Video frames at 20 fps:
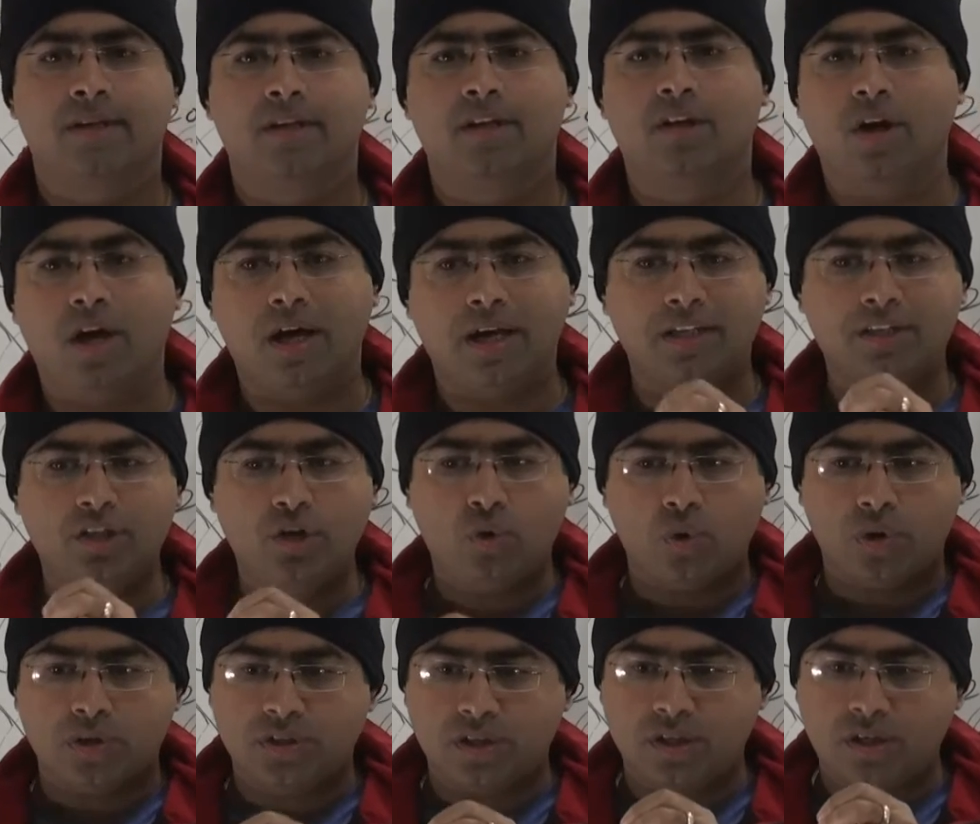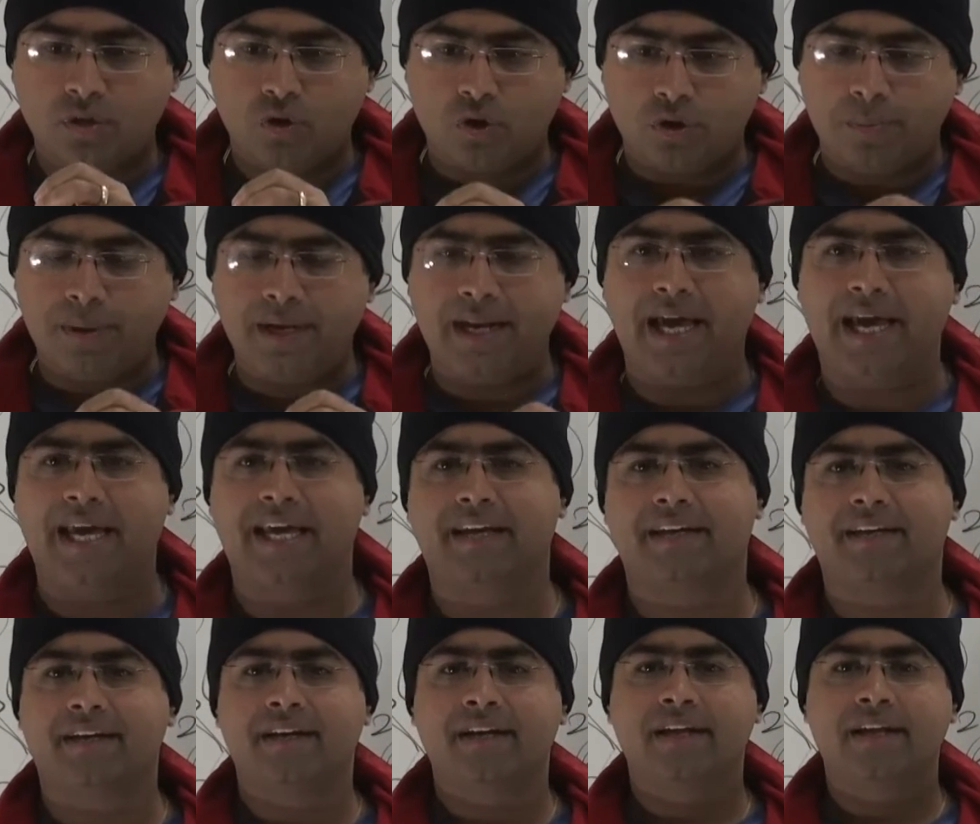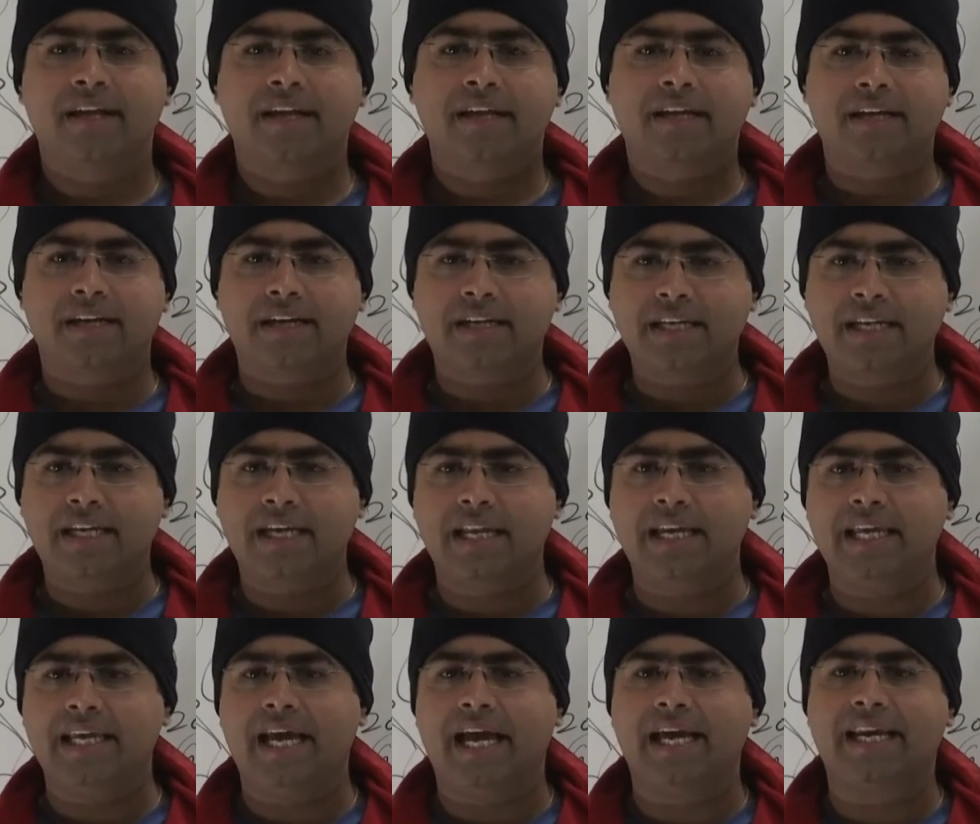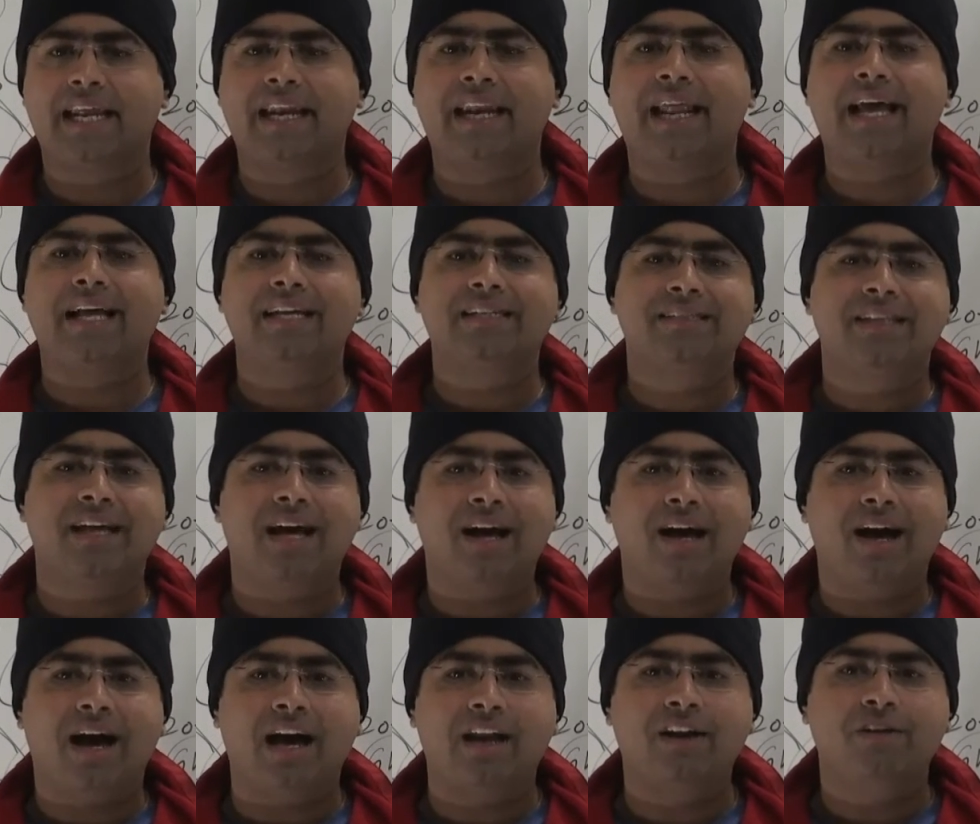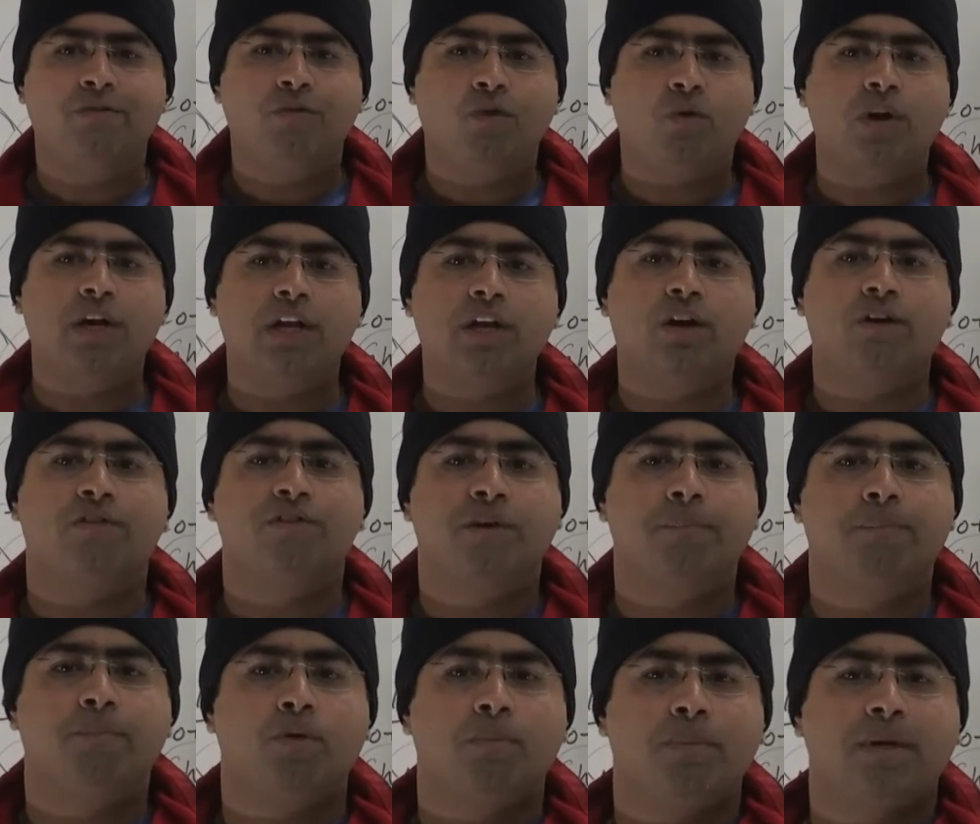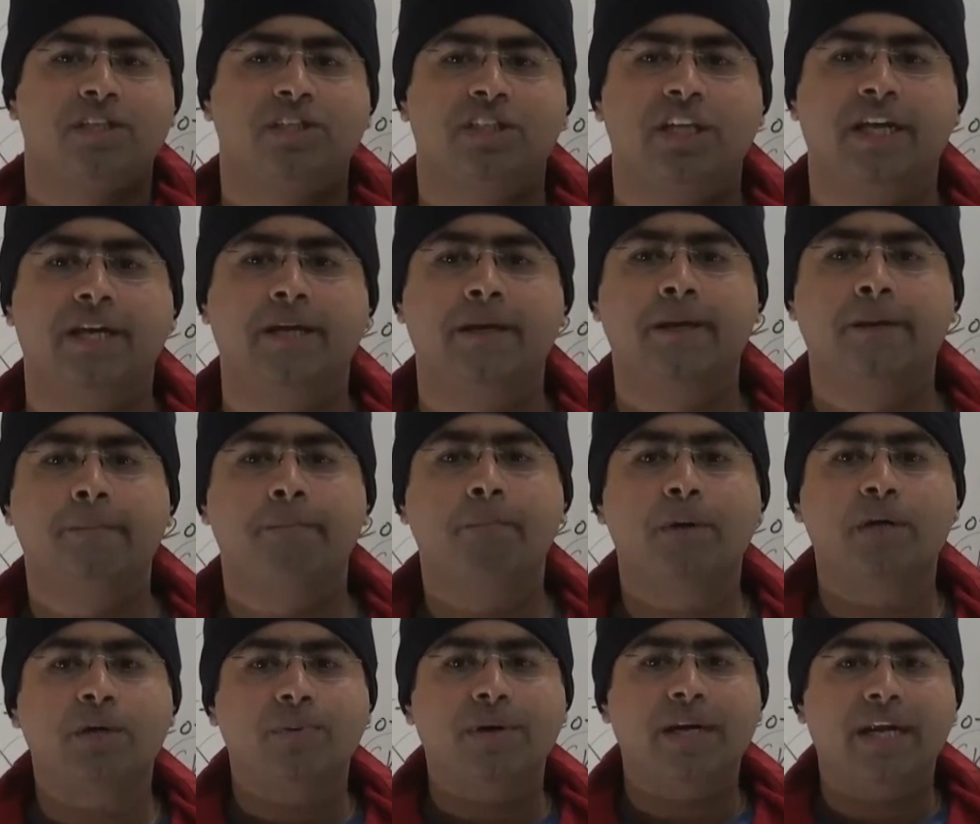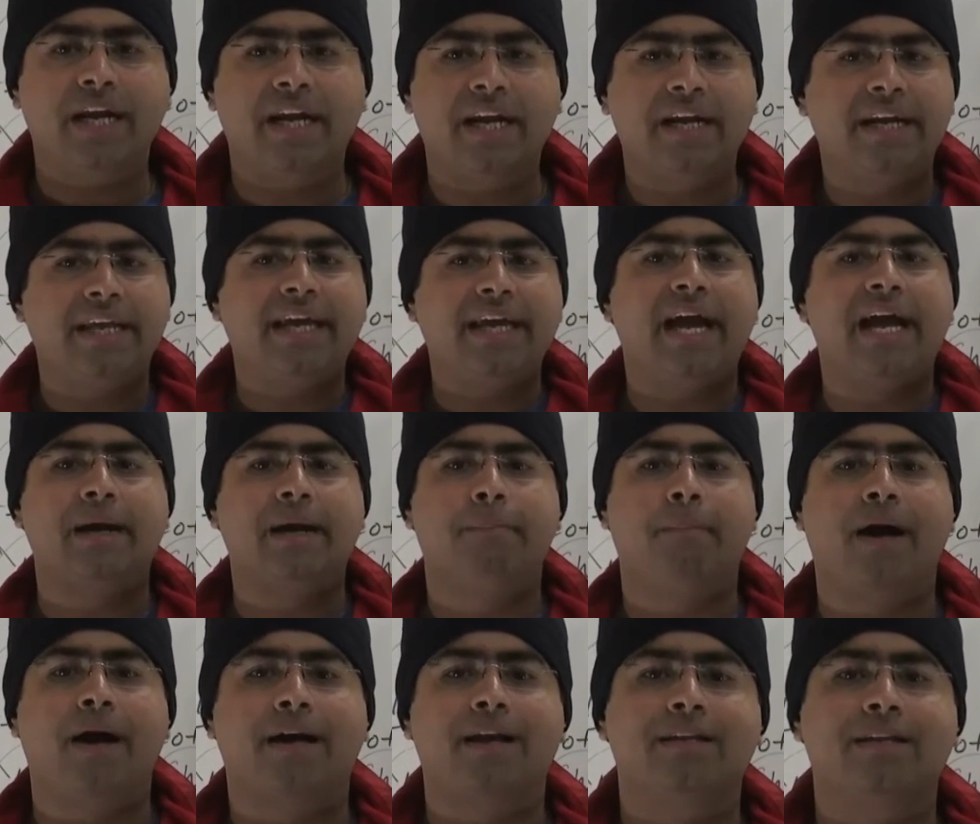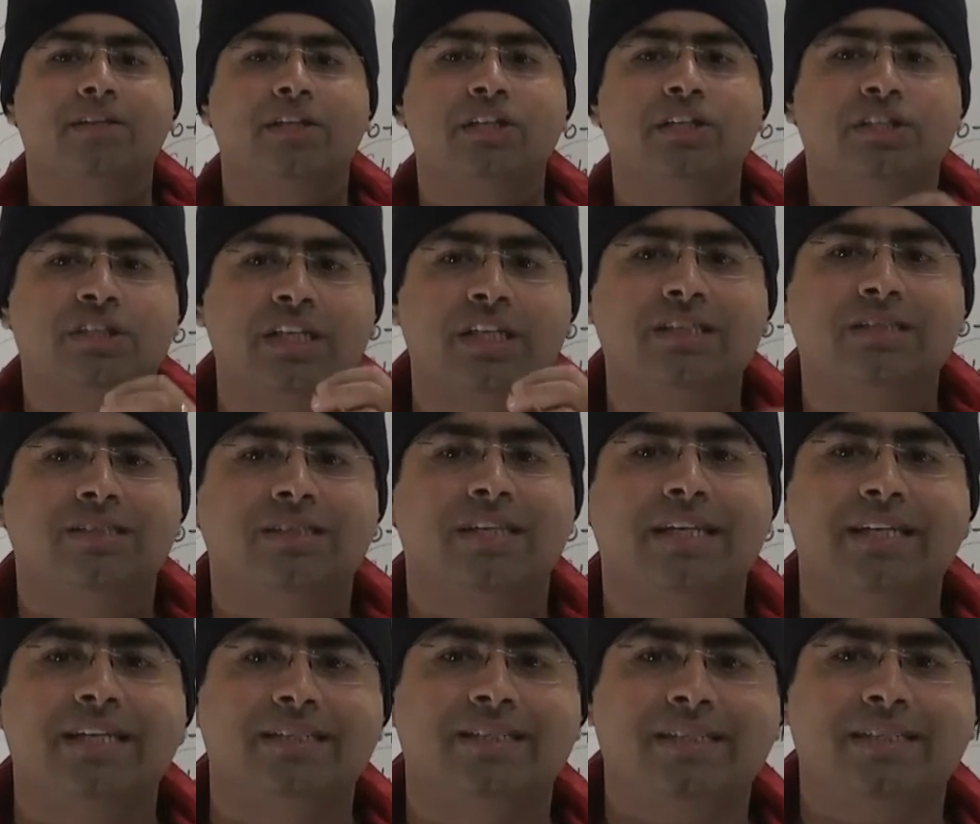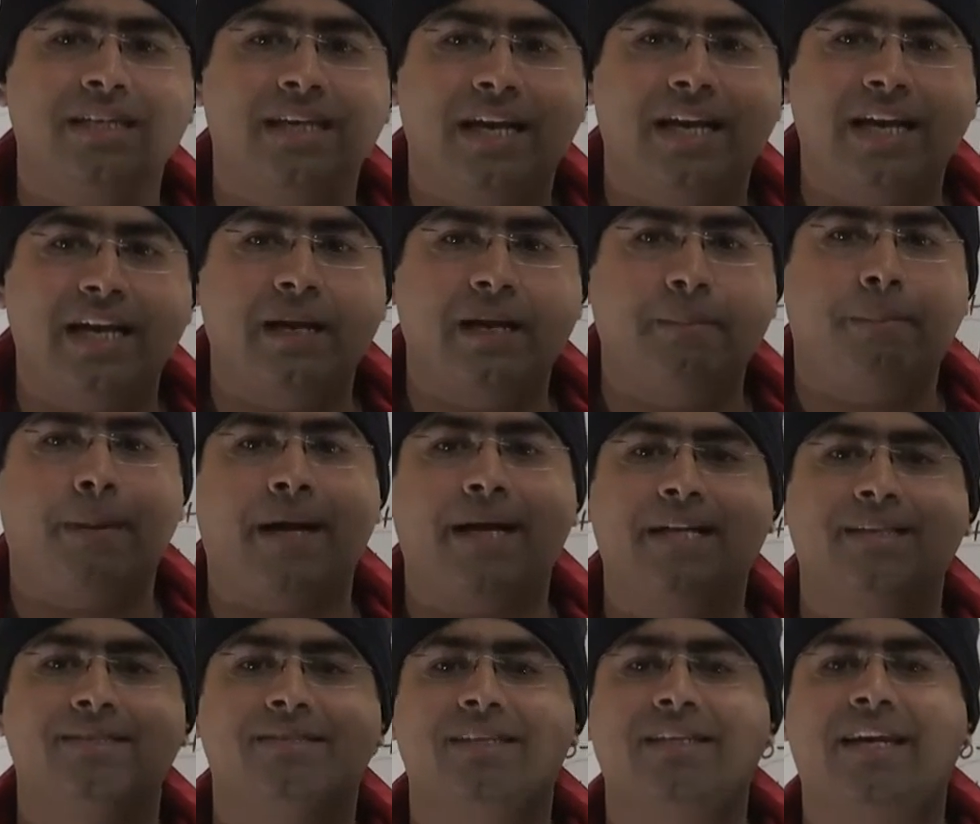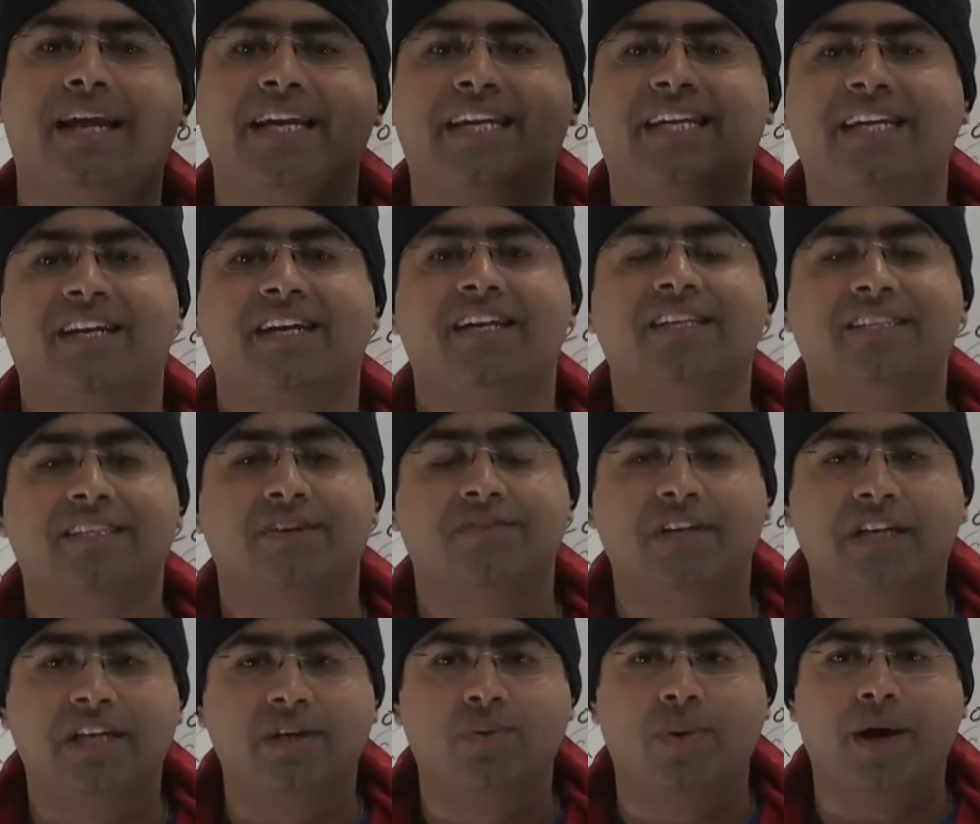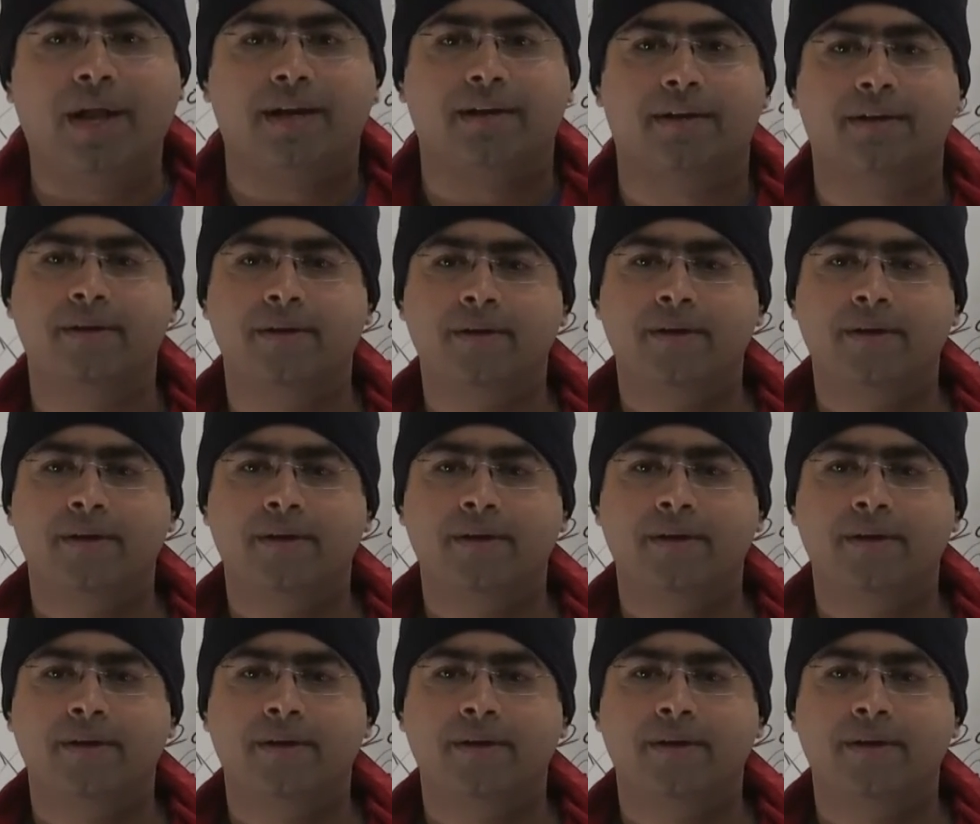Now another question could be like, critically analyze the unfolding of diplomacy between India and Bangladesh since its independence in 1971.